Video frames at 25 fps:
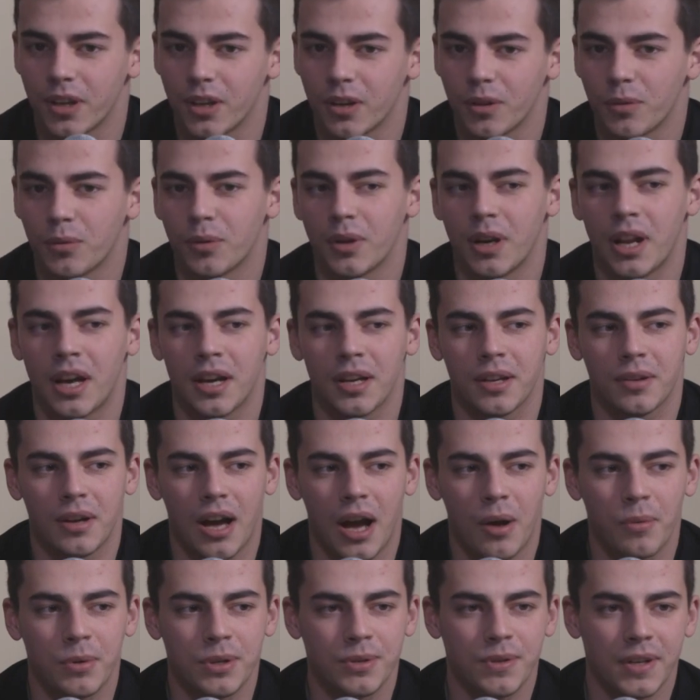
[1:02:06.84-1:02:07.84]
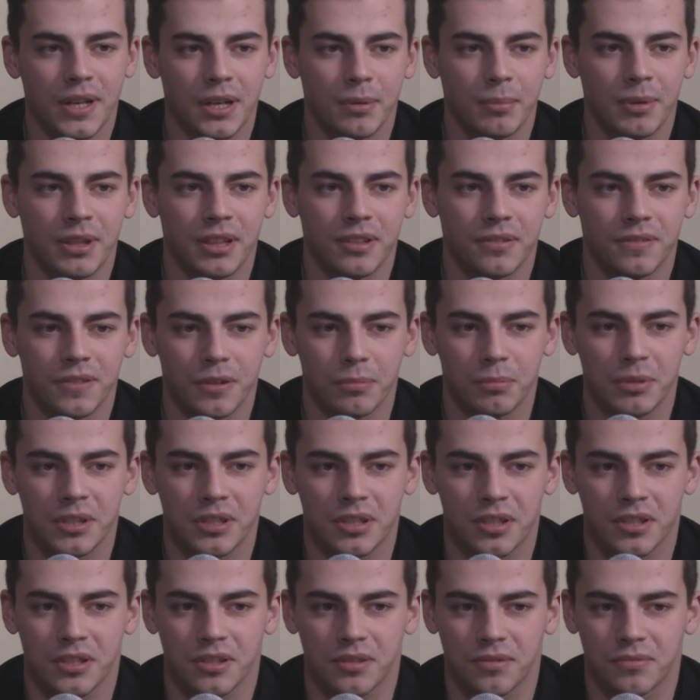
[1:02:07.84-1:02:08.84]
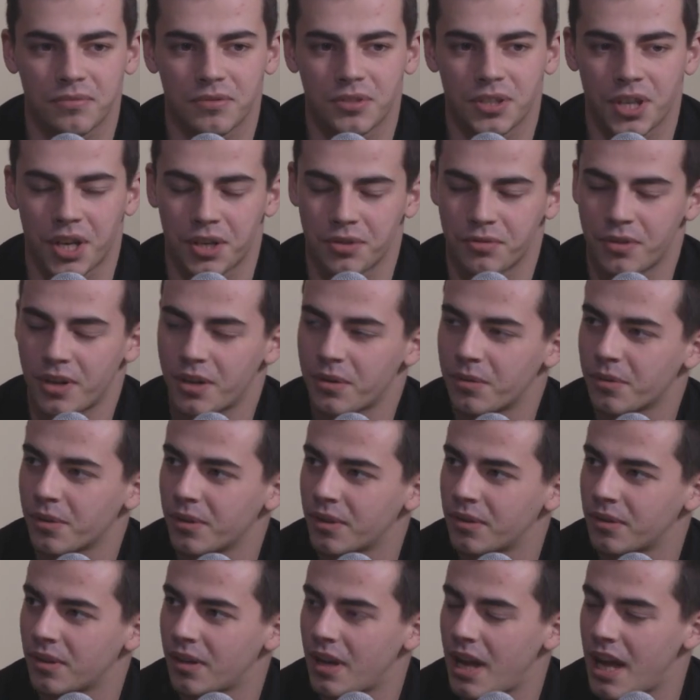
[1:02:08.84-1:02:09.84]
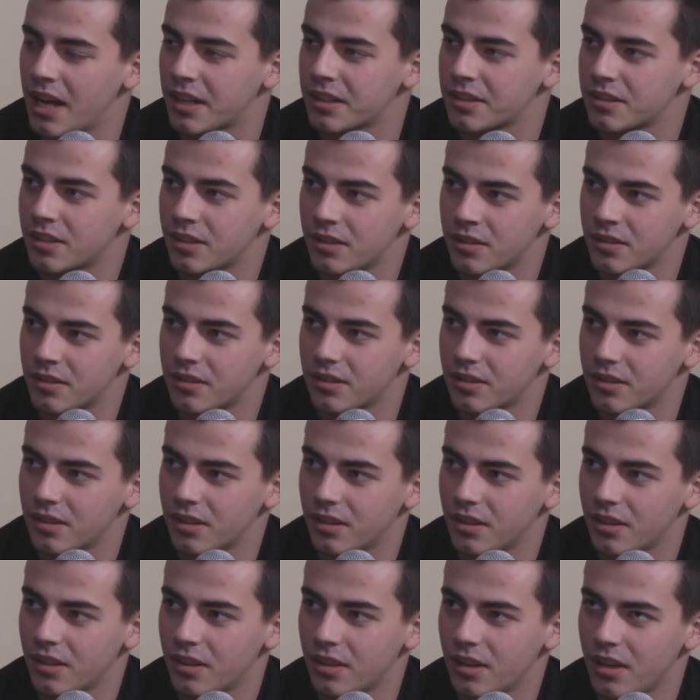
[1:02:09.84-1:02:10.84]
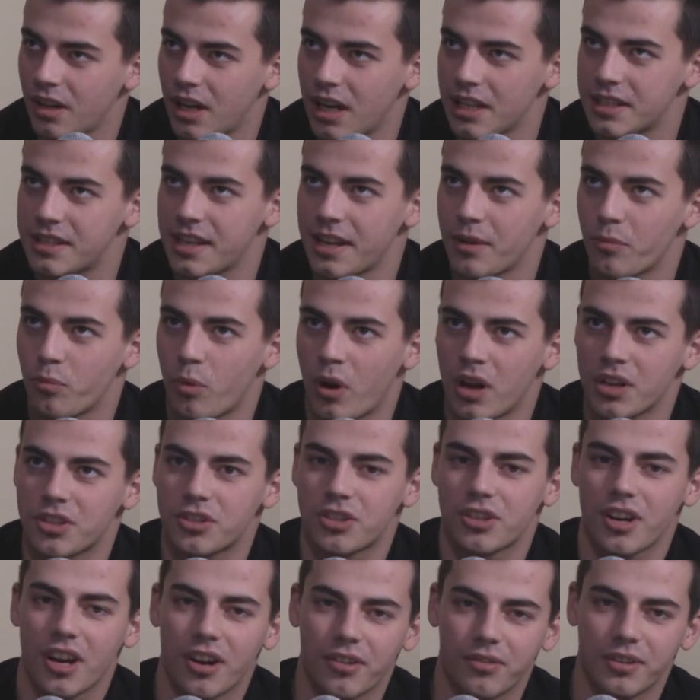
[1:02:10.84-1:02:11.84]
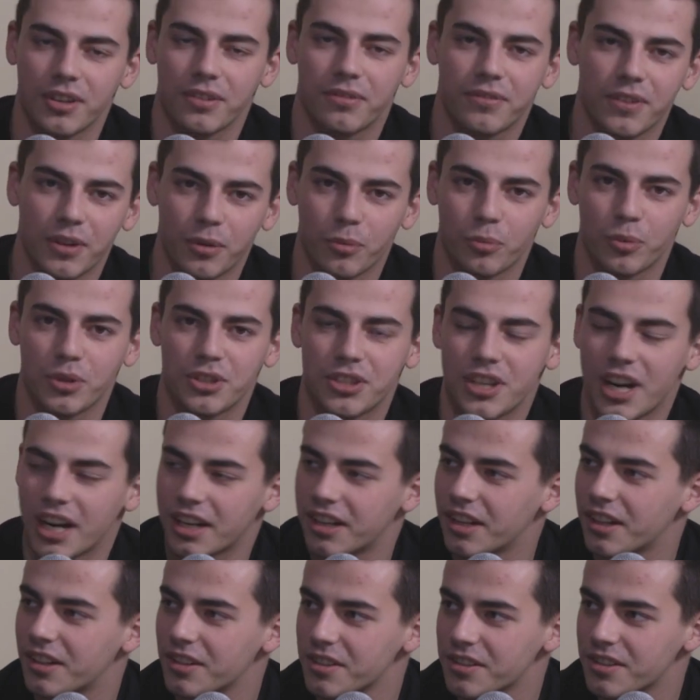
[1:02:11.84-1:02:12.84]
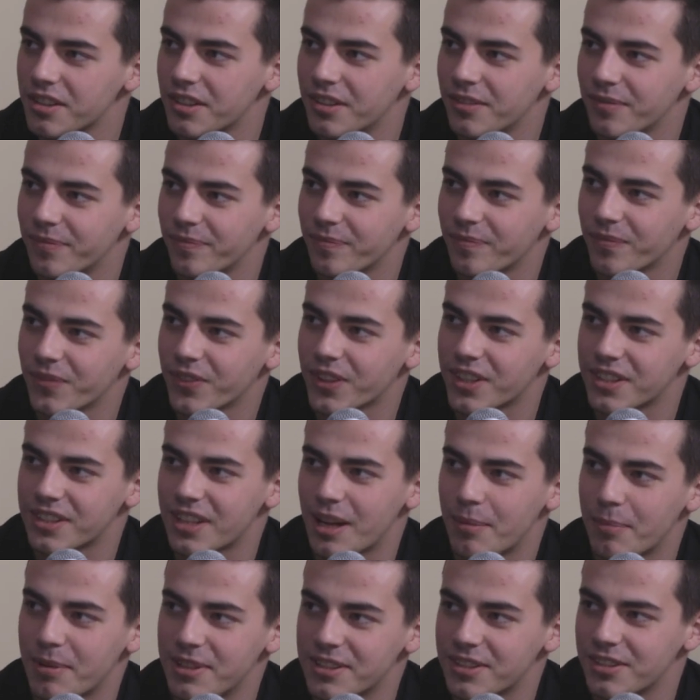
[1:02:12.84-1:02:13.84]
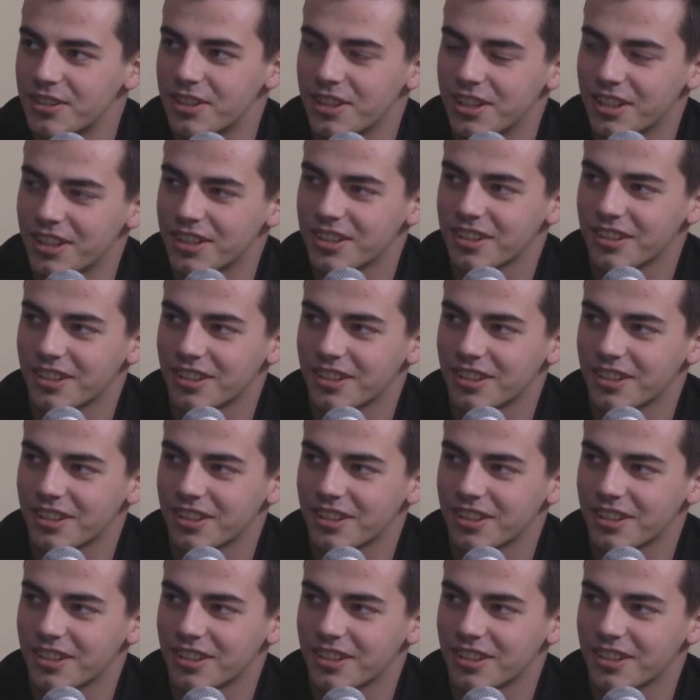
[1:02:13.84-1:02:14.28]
Well, I would recommend the film in terms of genre or actors. I'd say watch every film with Jack Nicholson because that man's a genius.